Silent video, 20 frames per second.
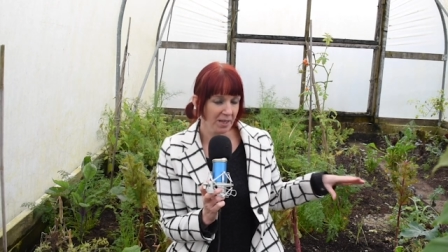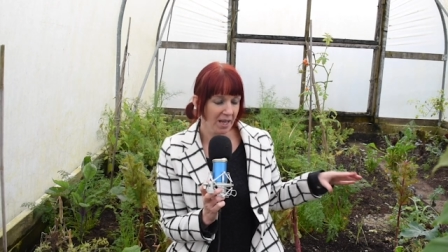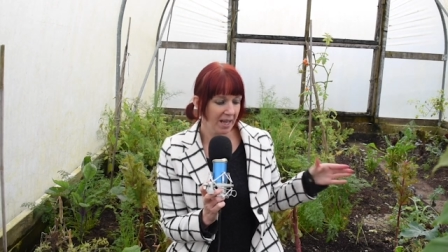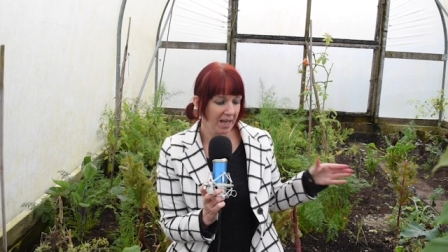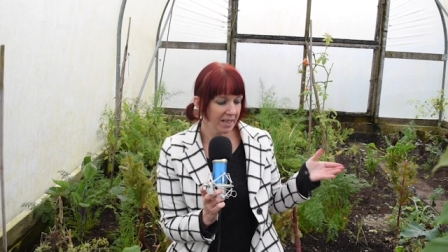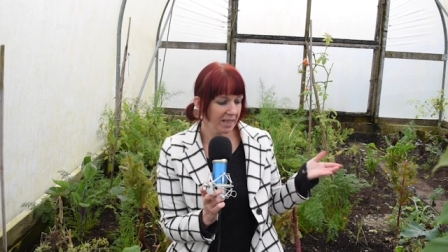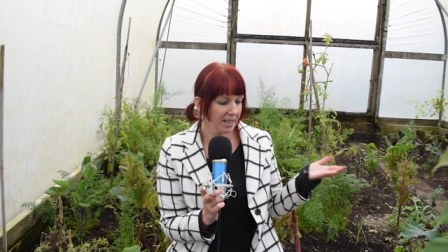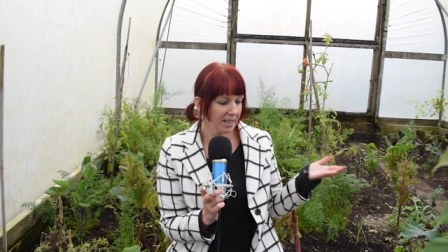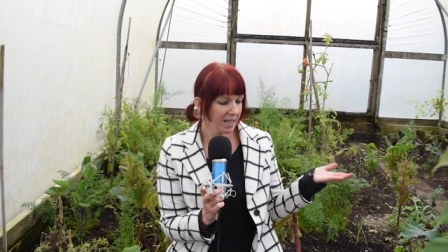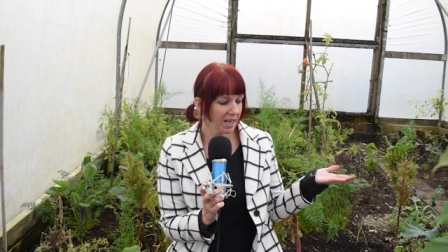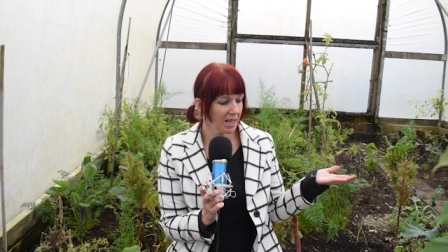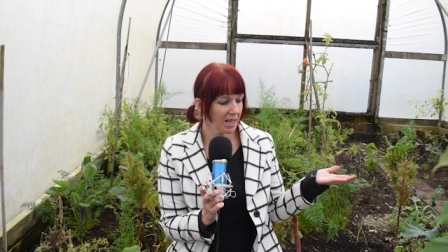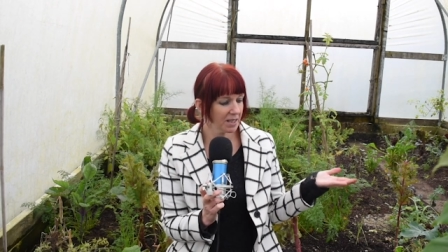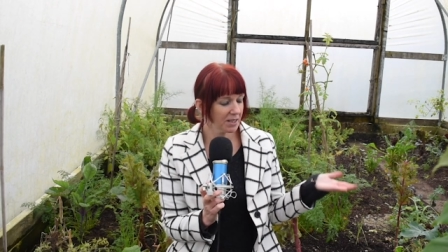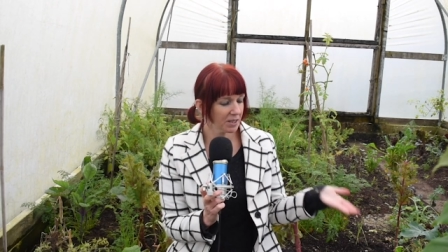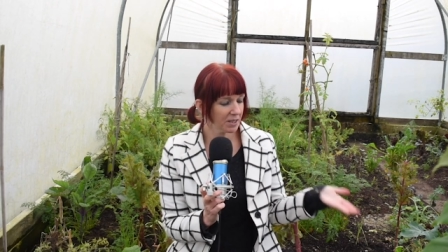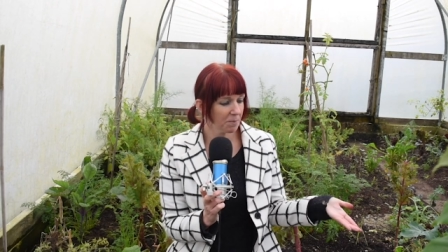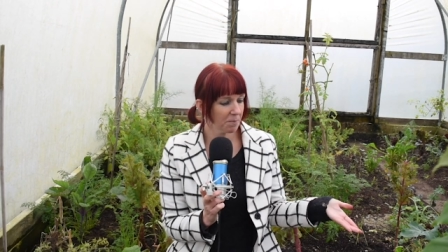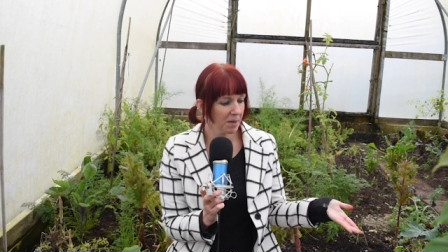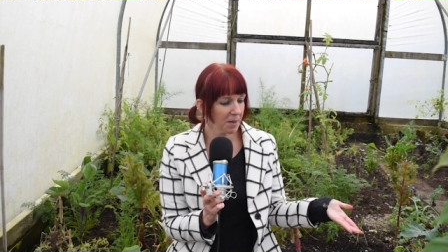And it
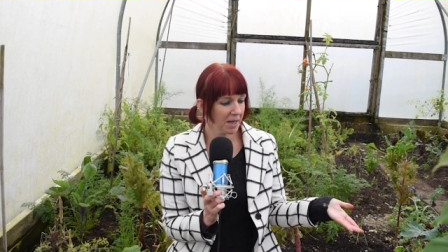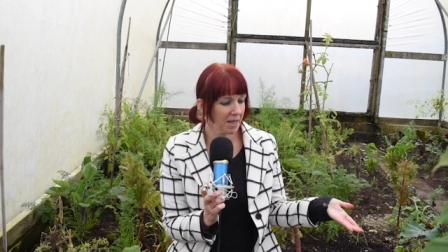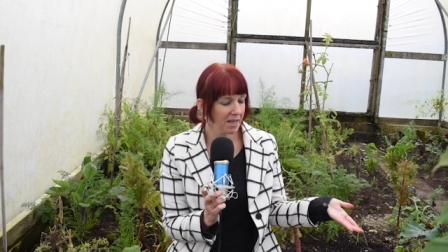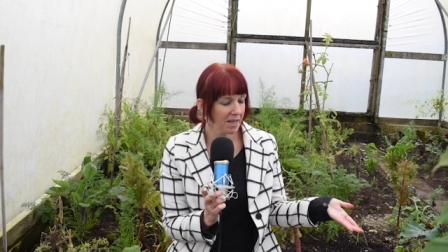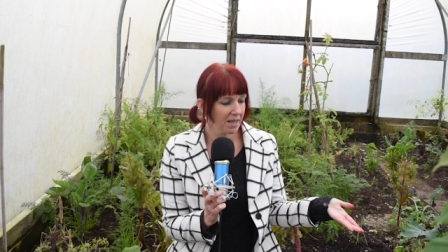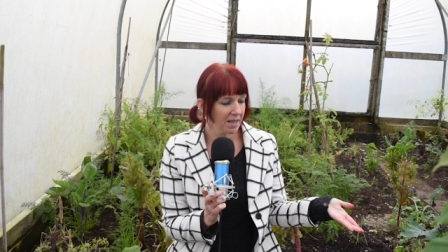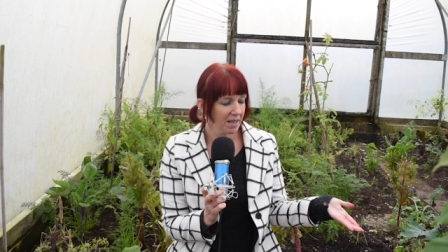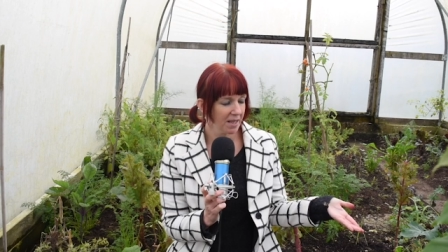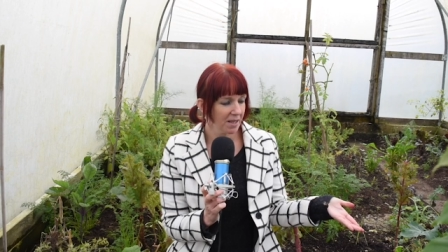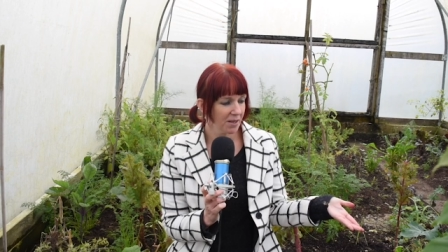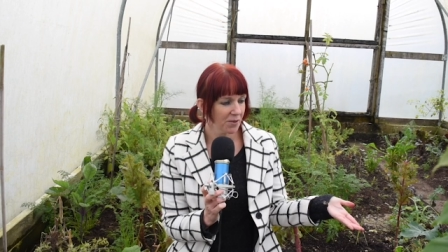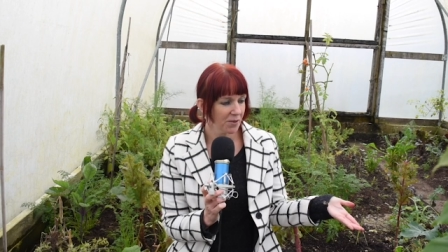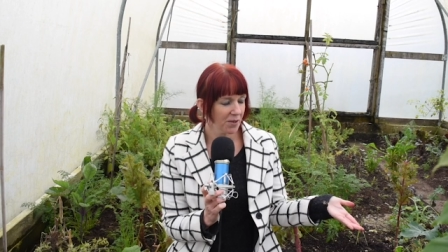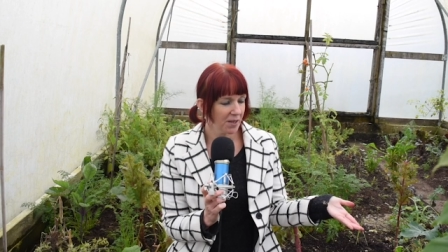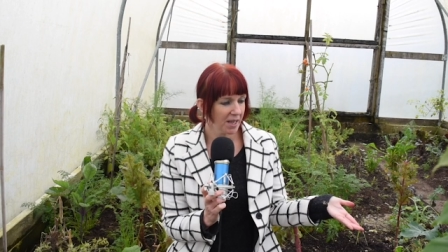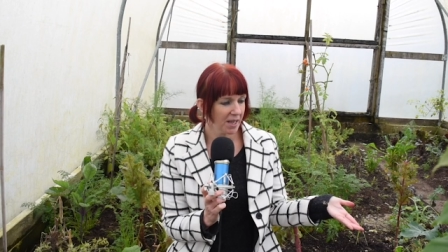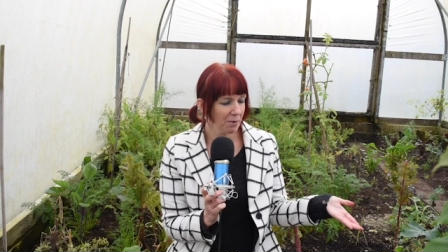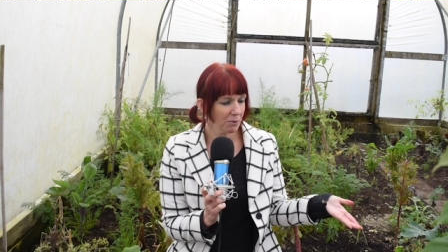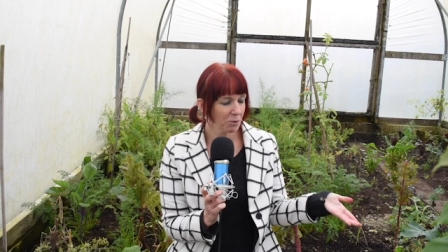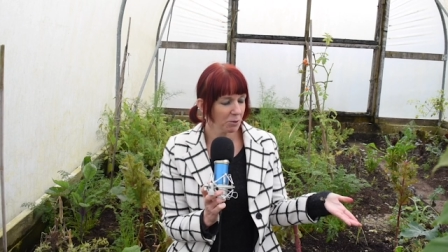occurred to me
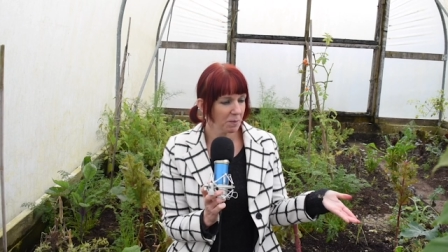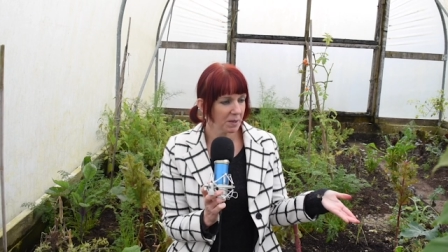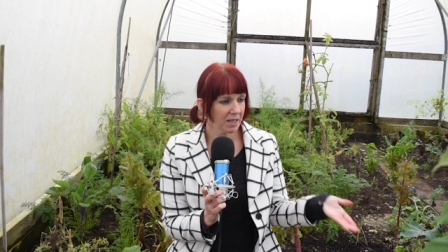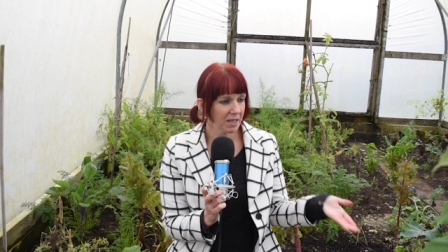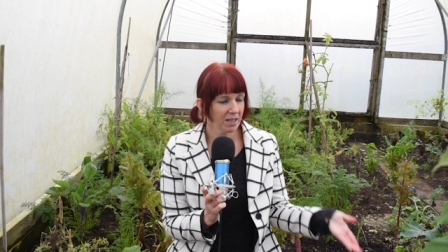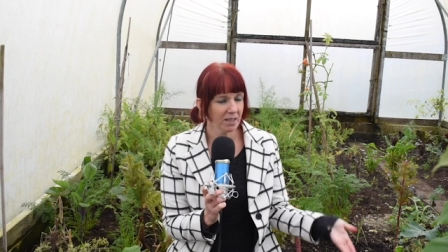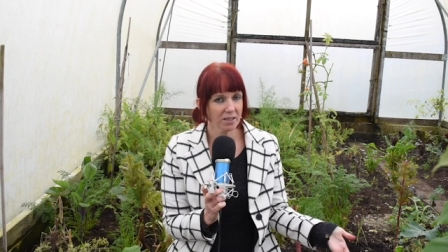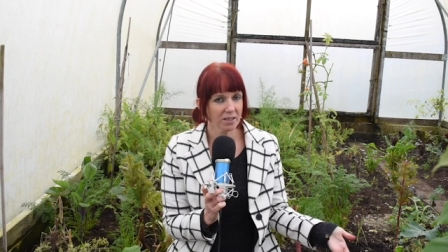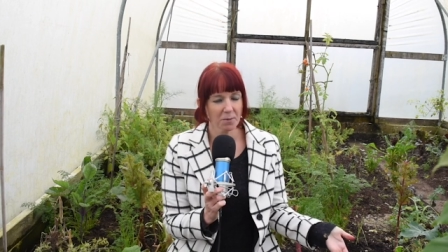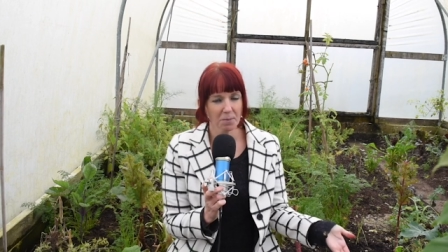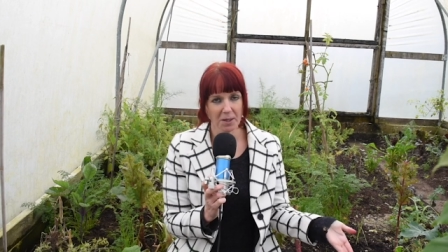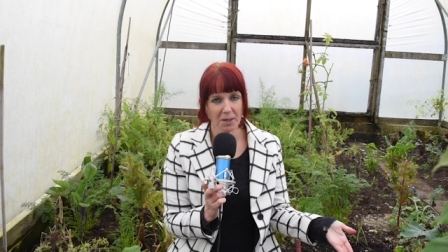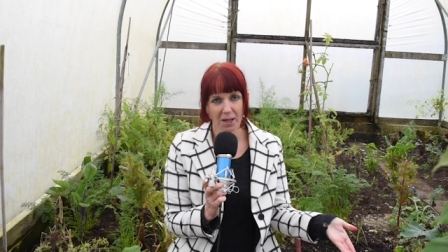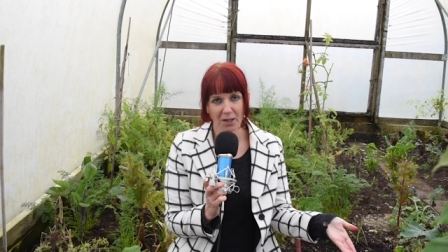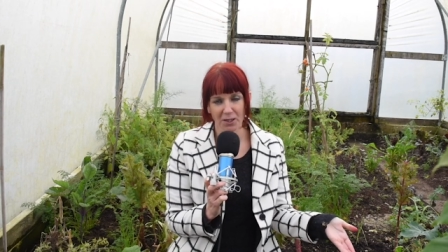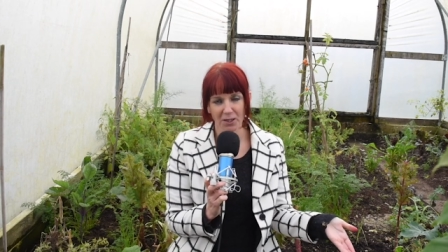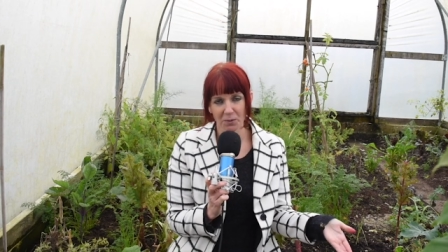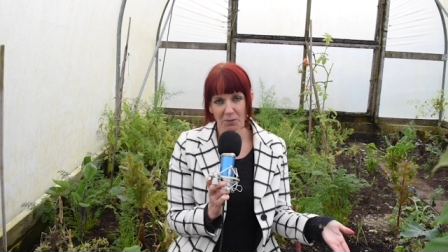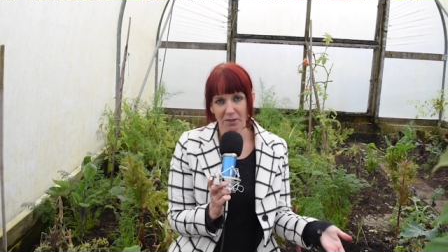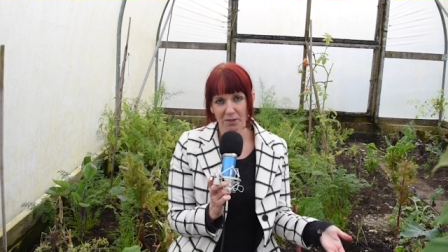that it was because the
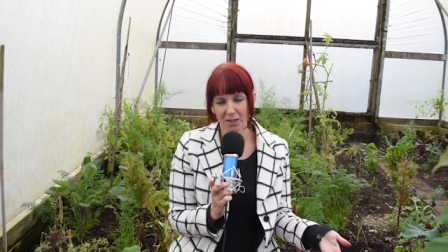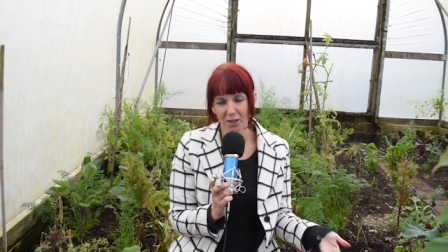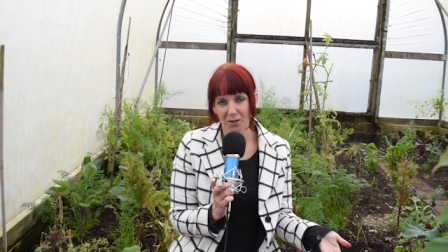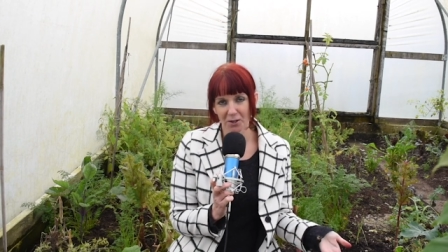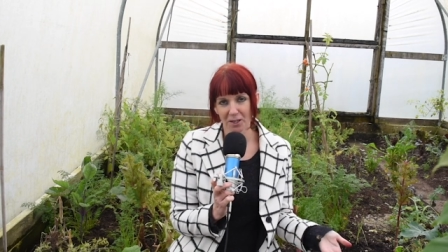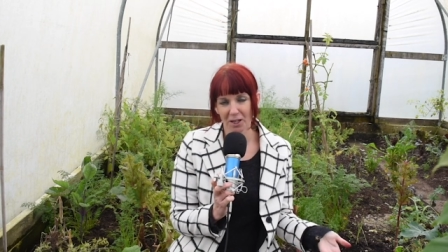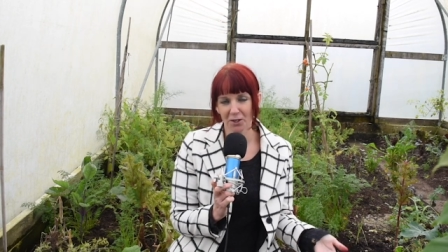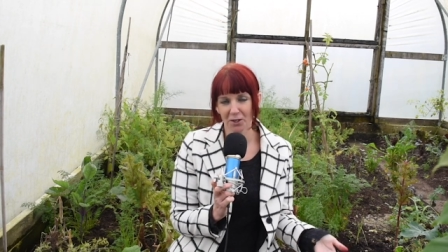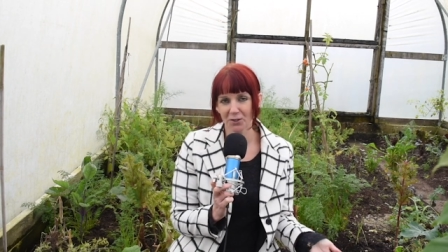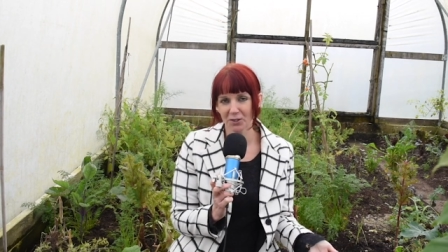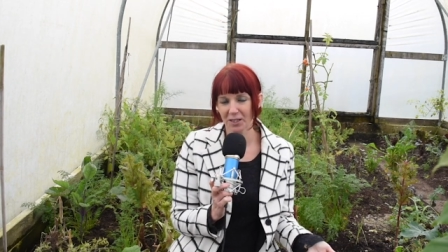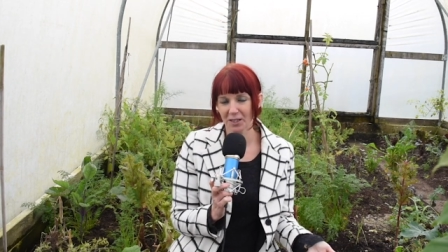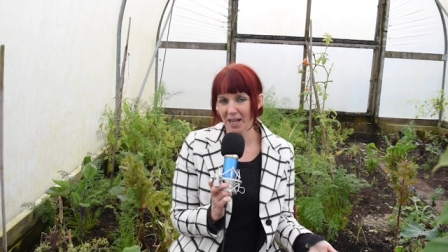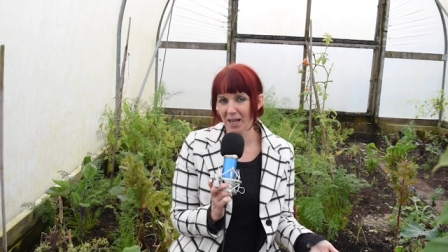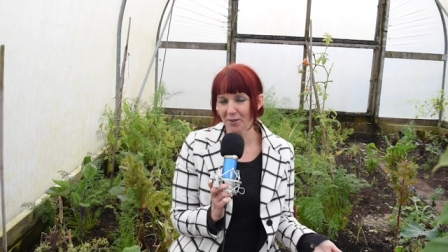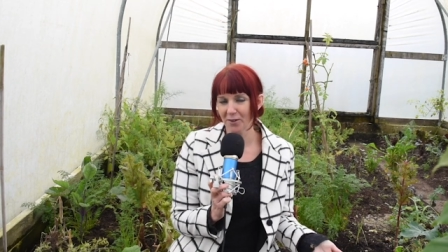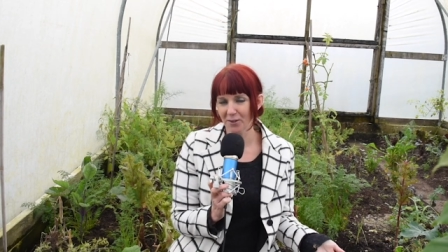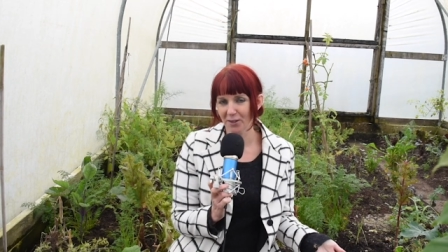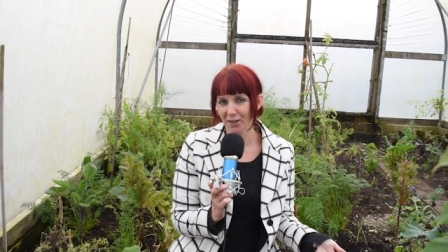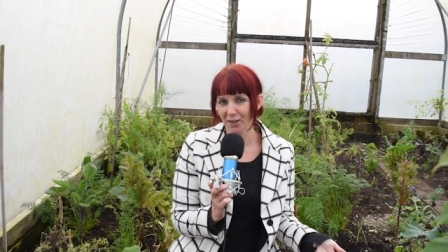plants were so close
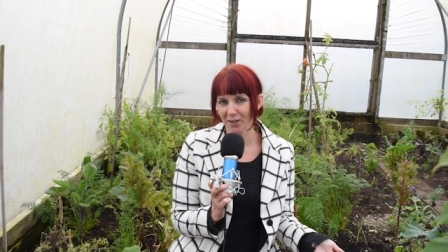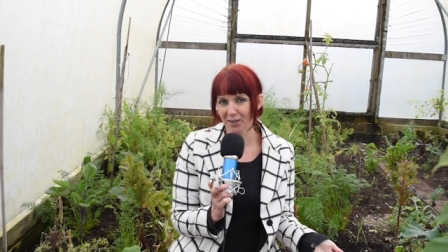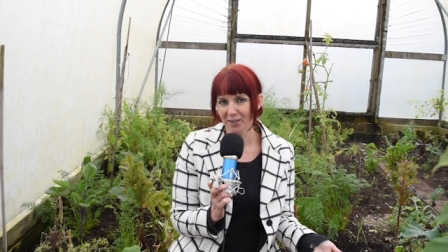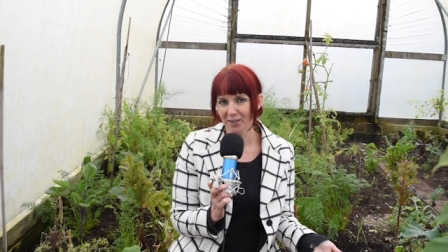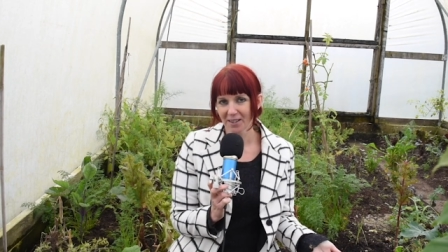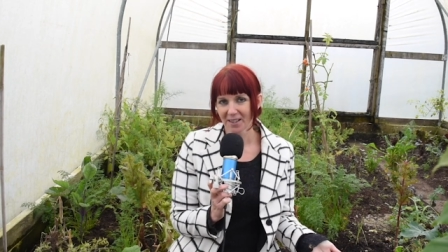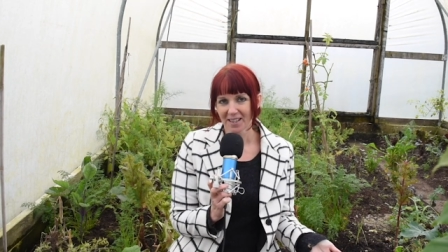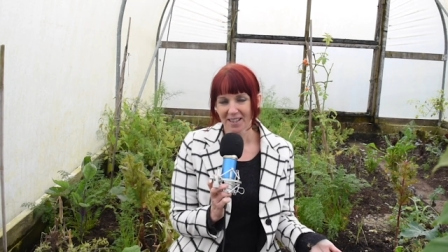together